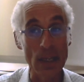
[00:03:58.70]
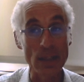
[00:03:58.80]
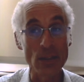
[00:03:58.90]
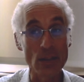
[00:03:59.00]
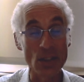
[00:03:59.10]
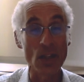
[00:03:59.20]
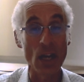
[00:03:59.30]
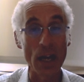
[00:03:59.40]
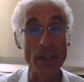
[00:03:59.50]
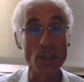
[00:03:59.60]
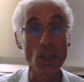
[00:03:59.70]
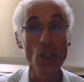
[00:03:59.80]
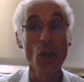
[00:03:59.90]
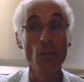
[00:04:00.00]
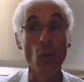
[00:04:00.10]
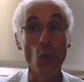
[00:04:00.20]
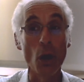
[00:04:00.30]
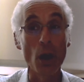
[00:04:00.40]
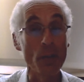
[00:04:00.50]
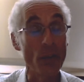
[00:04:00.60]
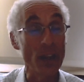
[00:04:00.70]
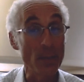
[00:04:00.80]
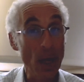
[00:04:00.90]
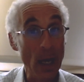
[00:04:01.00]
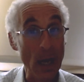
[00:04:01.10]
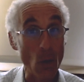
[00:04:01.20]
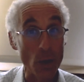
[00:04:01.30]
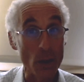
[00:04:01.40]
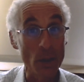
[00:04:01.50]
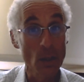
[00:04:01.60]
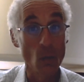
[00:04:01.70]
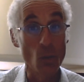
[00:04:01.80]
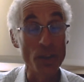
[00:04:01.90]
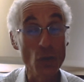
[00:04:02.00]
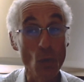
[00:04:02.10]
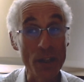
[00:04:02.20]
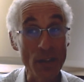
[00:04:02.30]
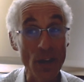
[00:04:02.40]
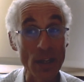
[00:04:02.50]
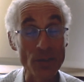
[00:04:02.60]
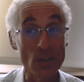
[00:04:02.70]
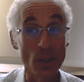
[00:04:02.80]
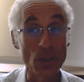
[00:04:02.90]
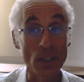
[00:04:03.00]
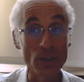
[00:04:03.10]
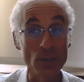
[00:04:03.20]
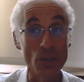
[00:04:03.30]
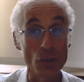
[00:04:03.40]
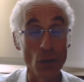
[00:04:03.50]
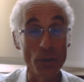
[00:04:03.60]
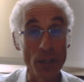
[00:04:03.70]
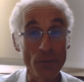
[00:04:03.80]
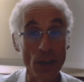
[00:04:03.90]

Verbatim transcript: it's designed for the power with twenty thousand subjects to show an effect.